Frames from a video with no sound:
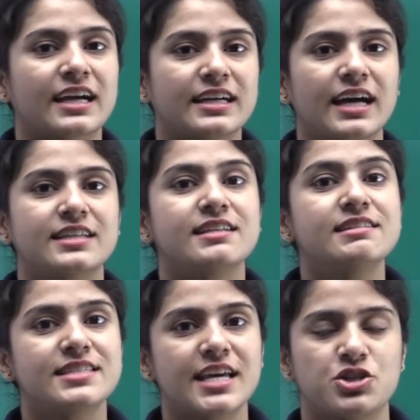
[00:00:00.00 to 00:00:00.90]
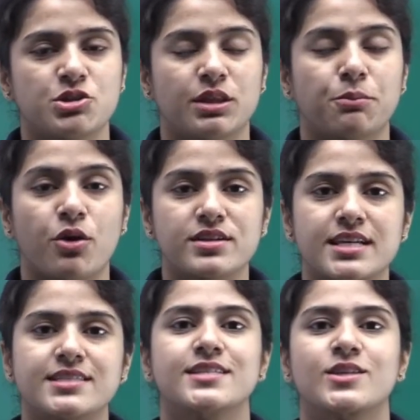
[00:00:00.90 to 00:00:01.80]
Condensation. The
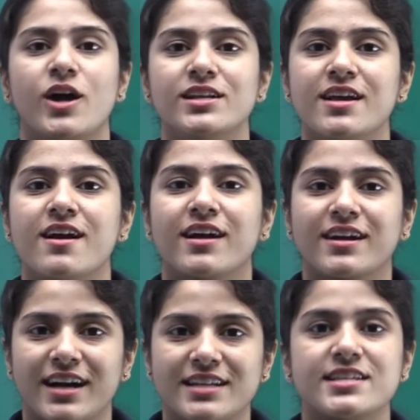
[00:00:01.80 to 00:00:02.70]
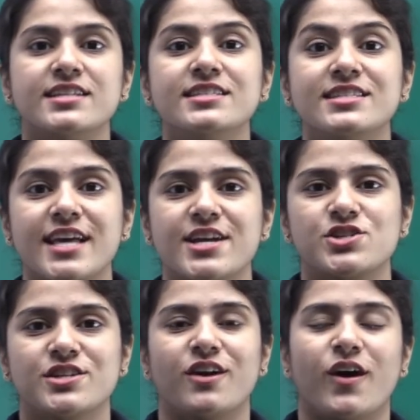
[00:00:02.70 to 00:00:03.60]
process is called condensation.